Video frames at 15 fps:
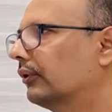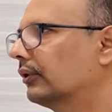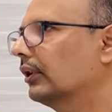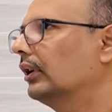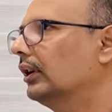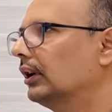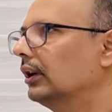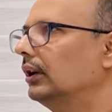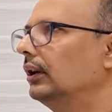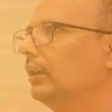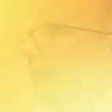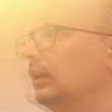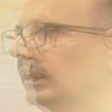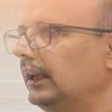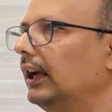certain
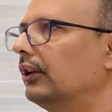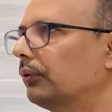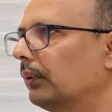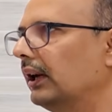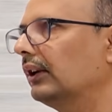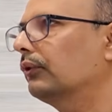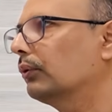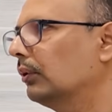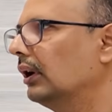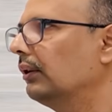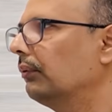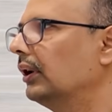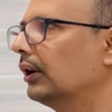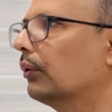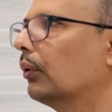areas where students
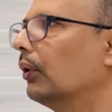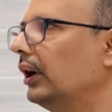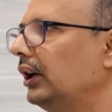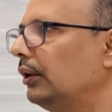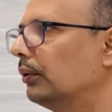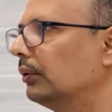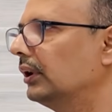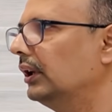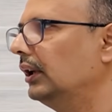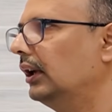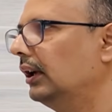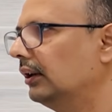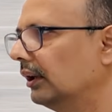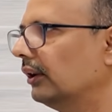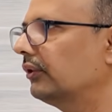will go into the
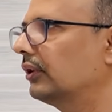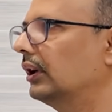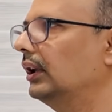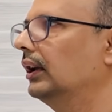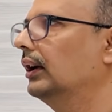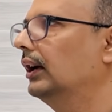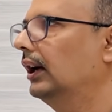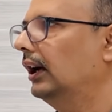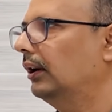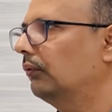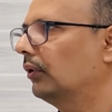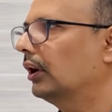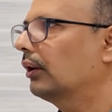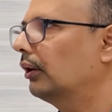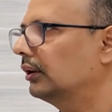industry and
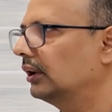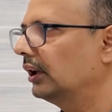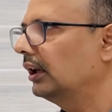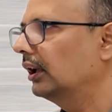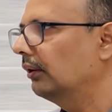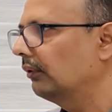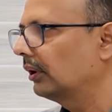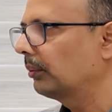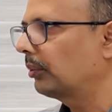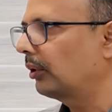work on the real world